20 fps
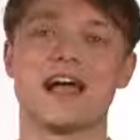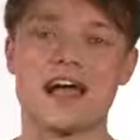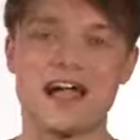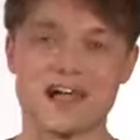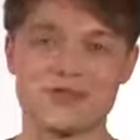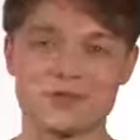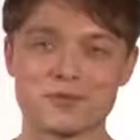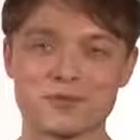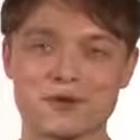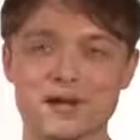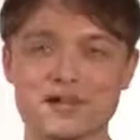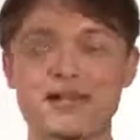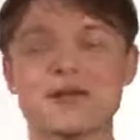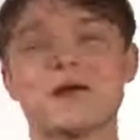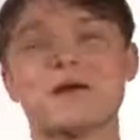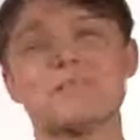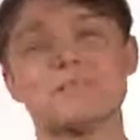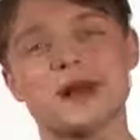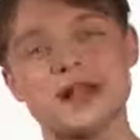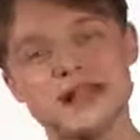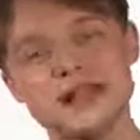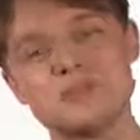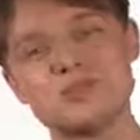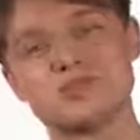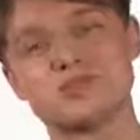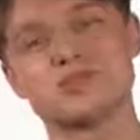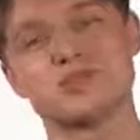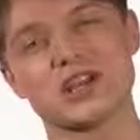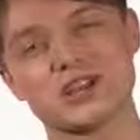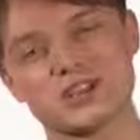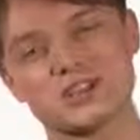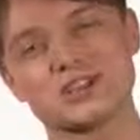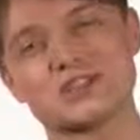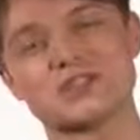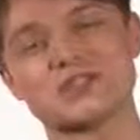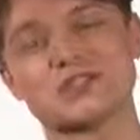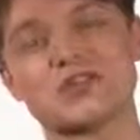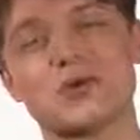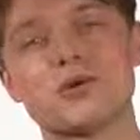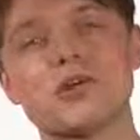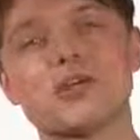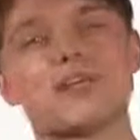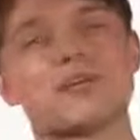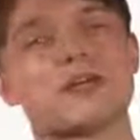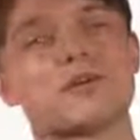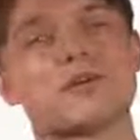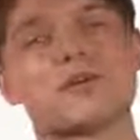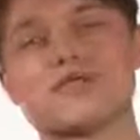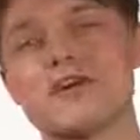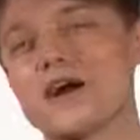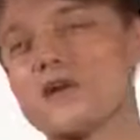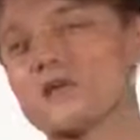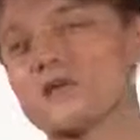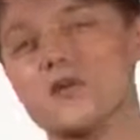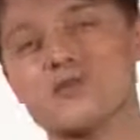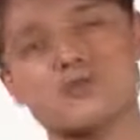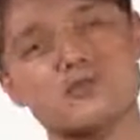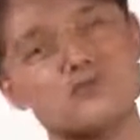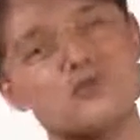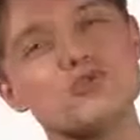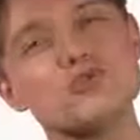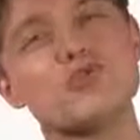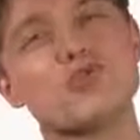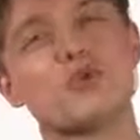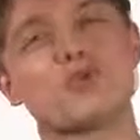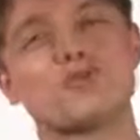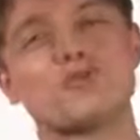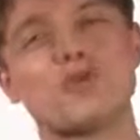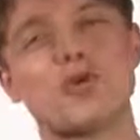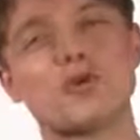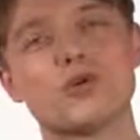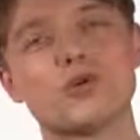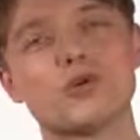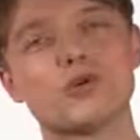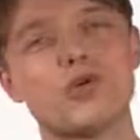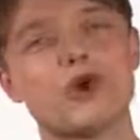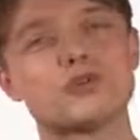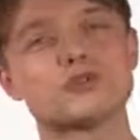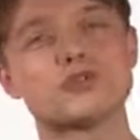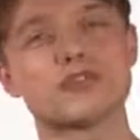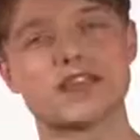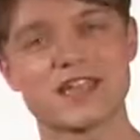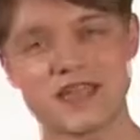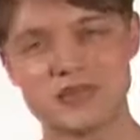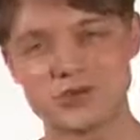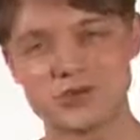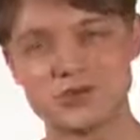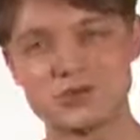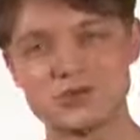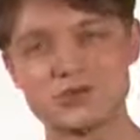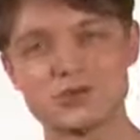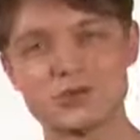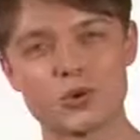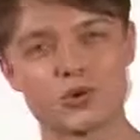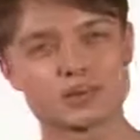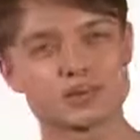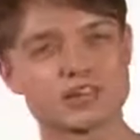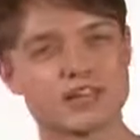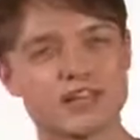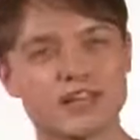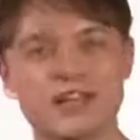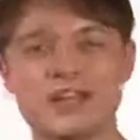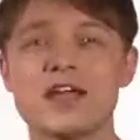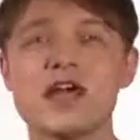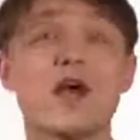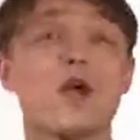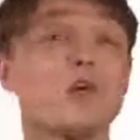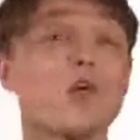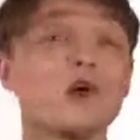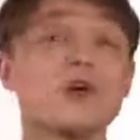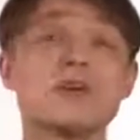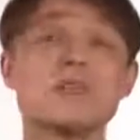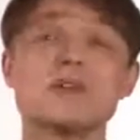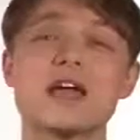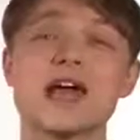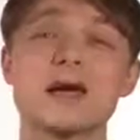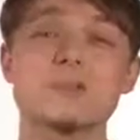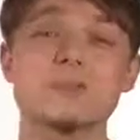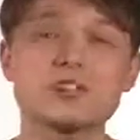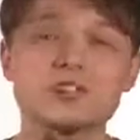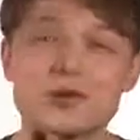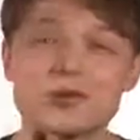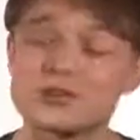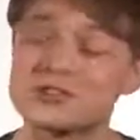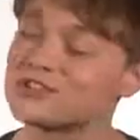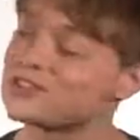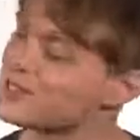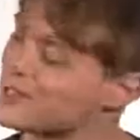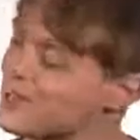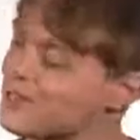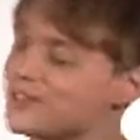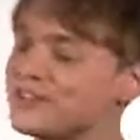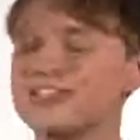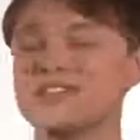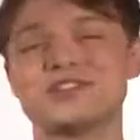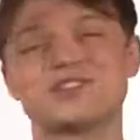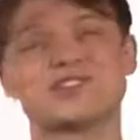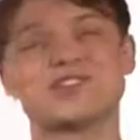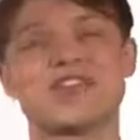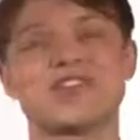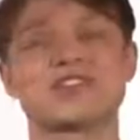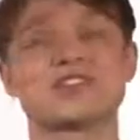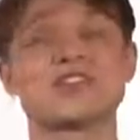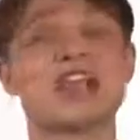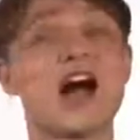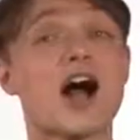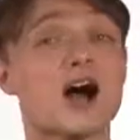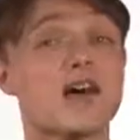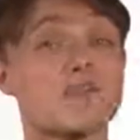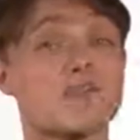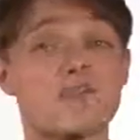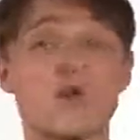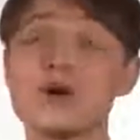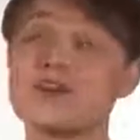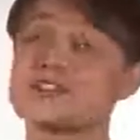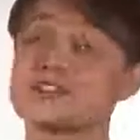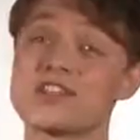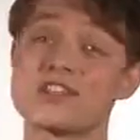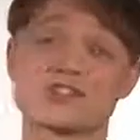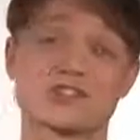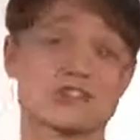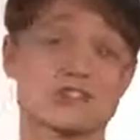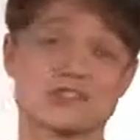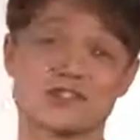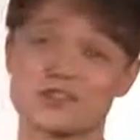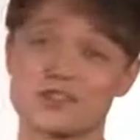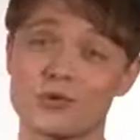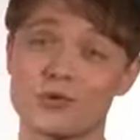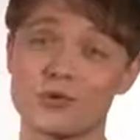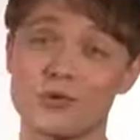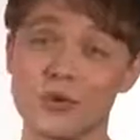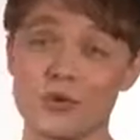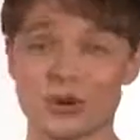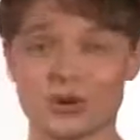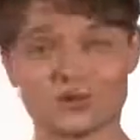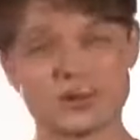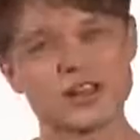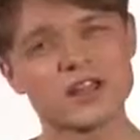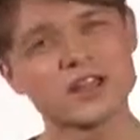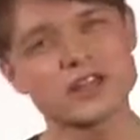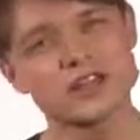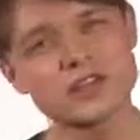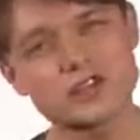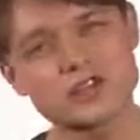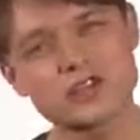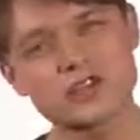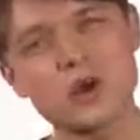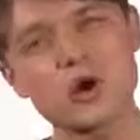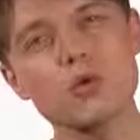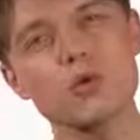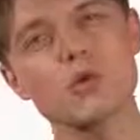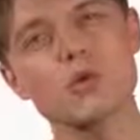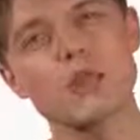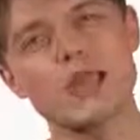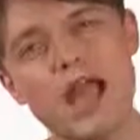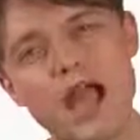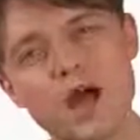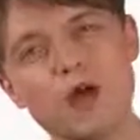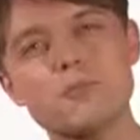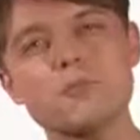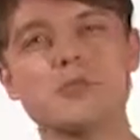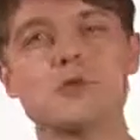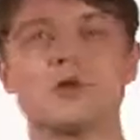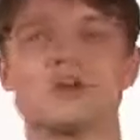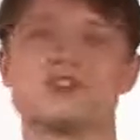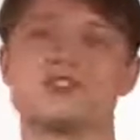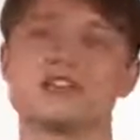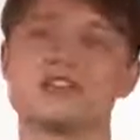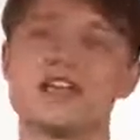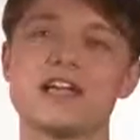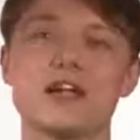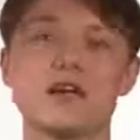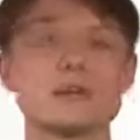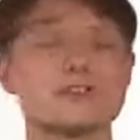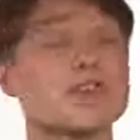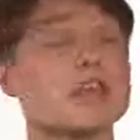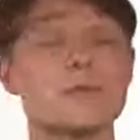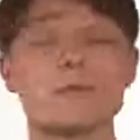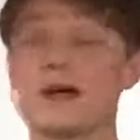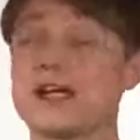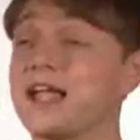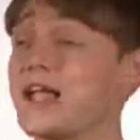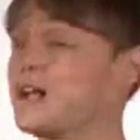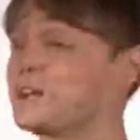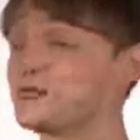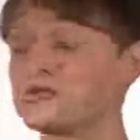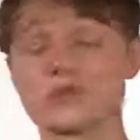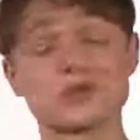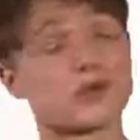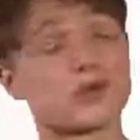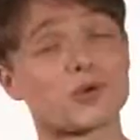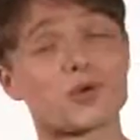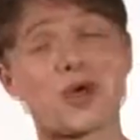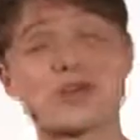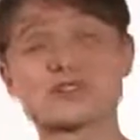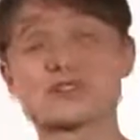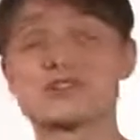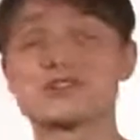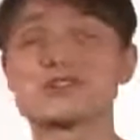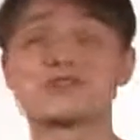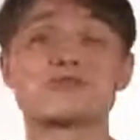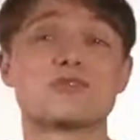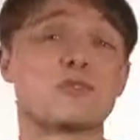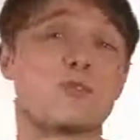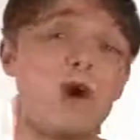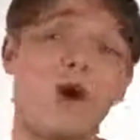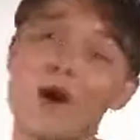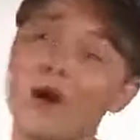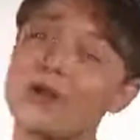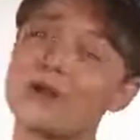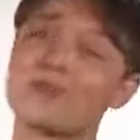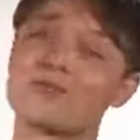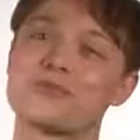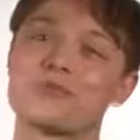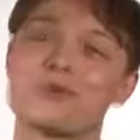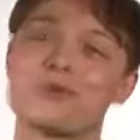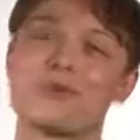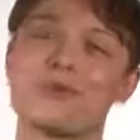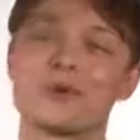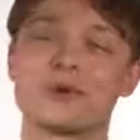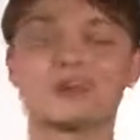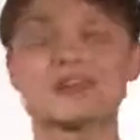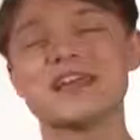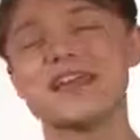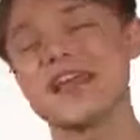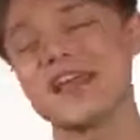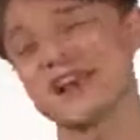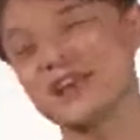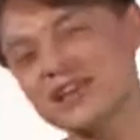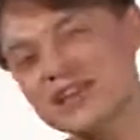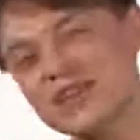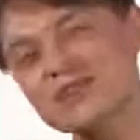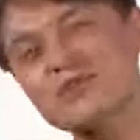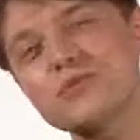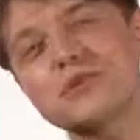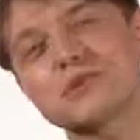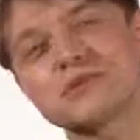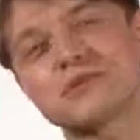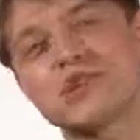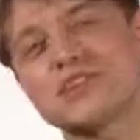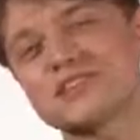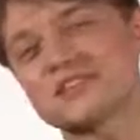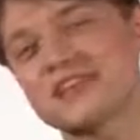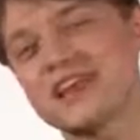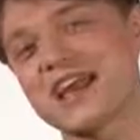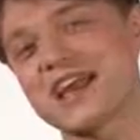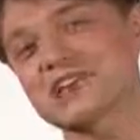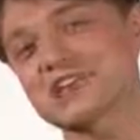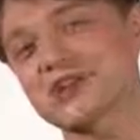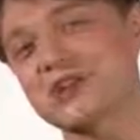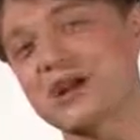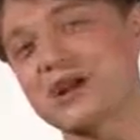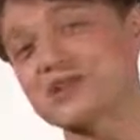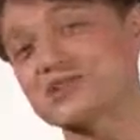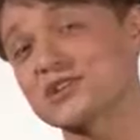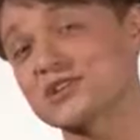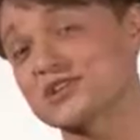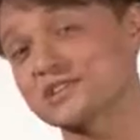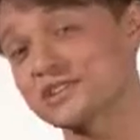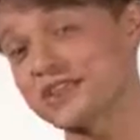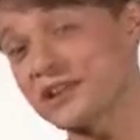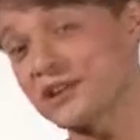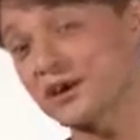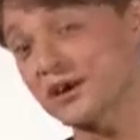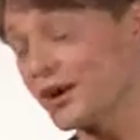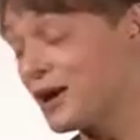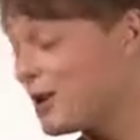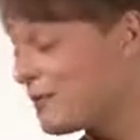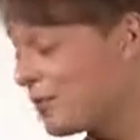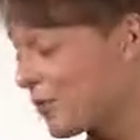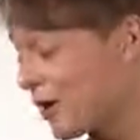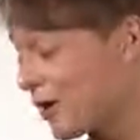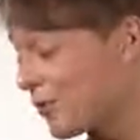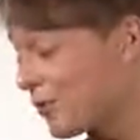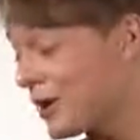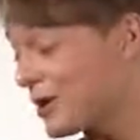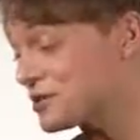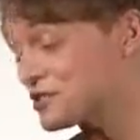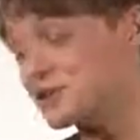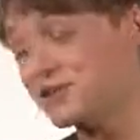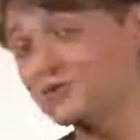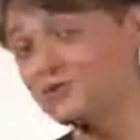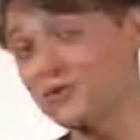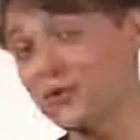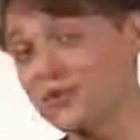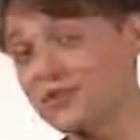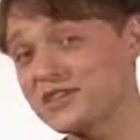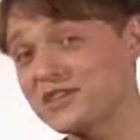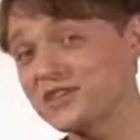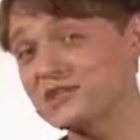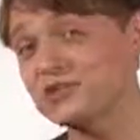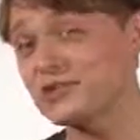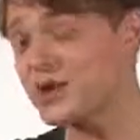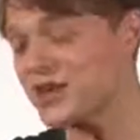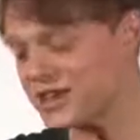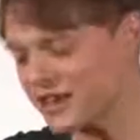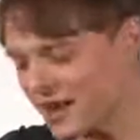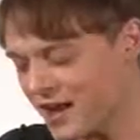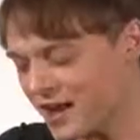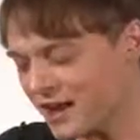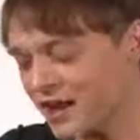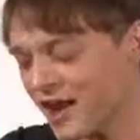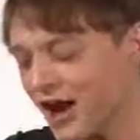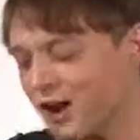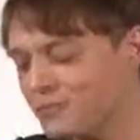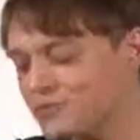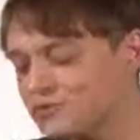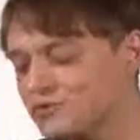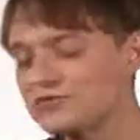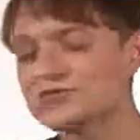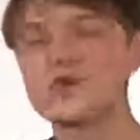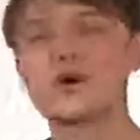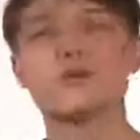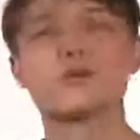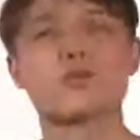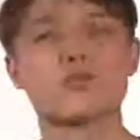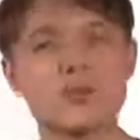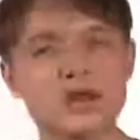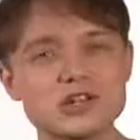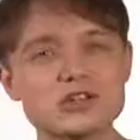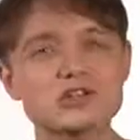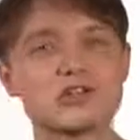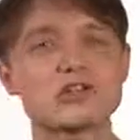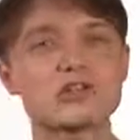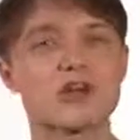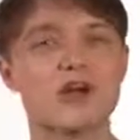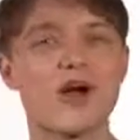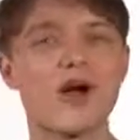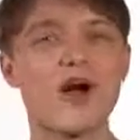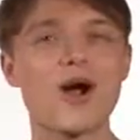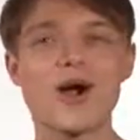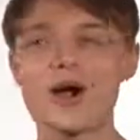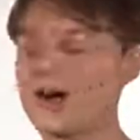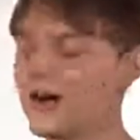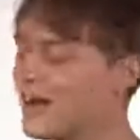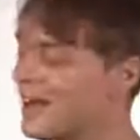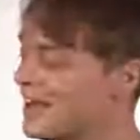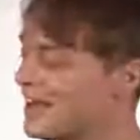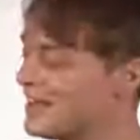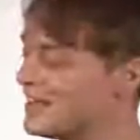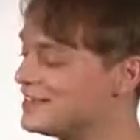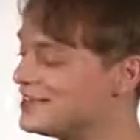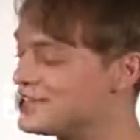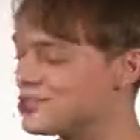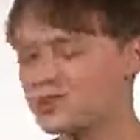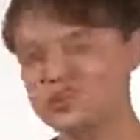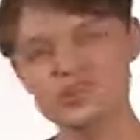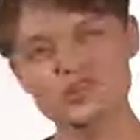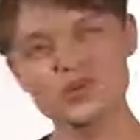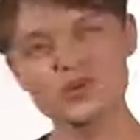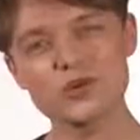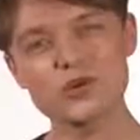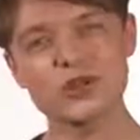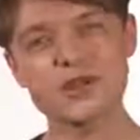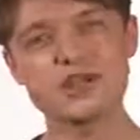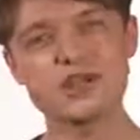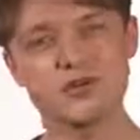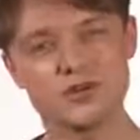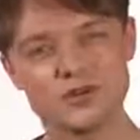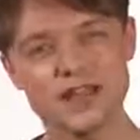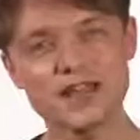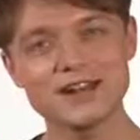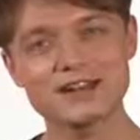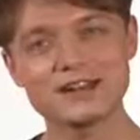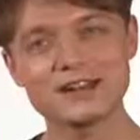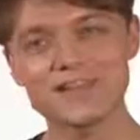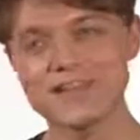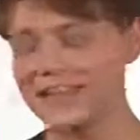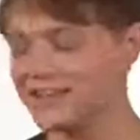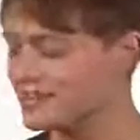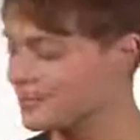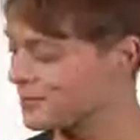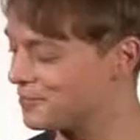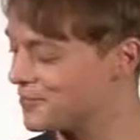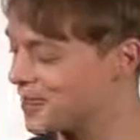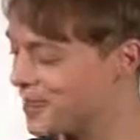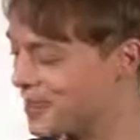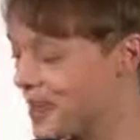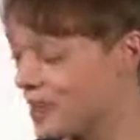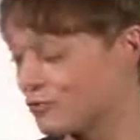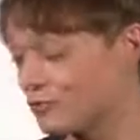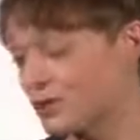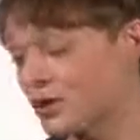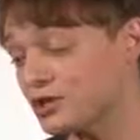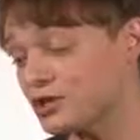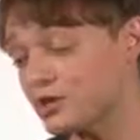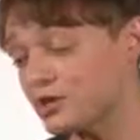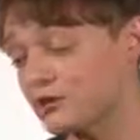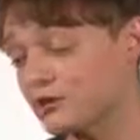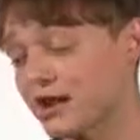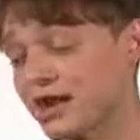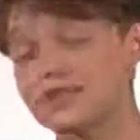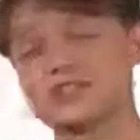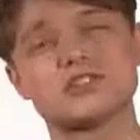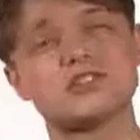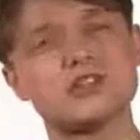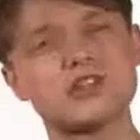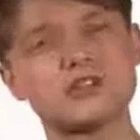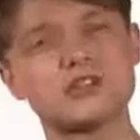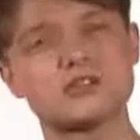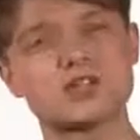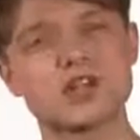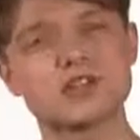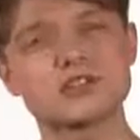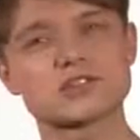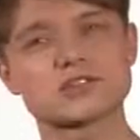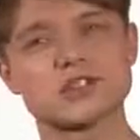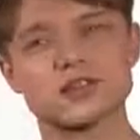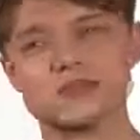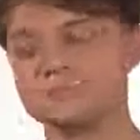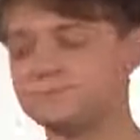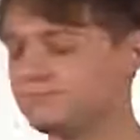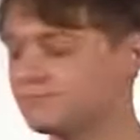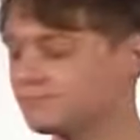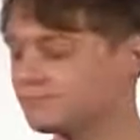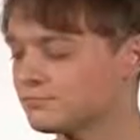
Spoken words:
Hi everybody, my name is Justin Stoney and I'm the founder of New York Vocal Coaching here in New York City. Welcome to episode 76 of Voice Lessons to the World, the show where we help you as singers by answering your questions from all over the world, and I'll give you a chance to ask questions later. But our question for this week comes from Richard R. in Surrey, United Kingdom, and Richard writes, "Dear Justin,